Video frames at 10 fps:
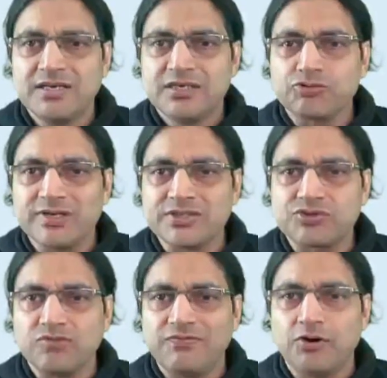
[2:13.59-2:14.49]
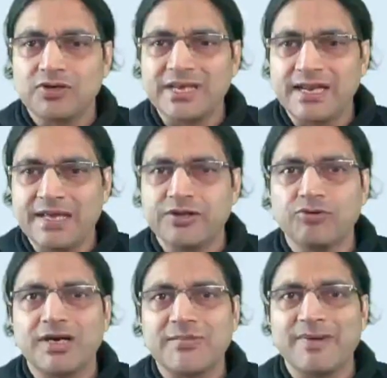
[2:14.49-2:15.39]
so and so forth and here
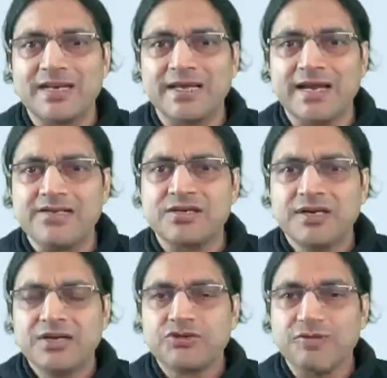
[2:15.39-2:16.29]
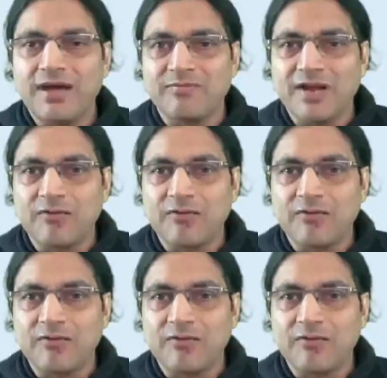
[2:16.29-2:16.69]
you ultimately get 12.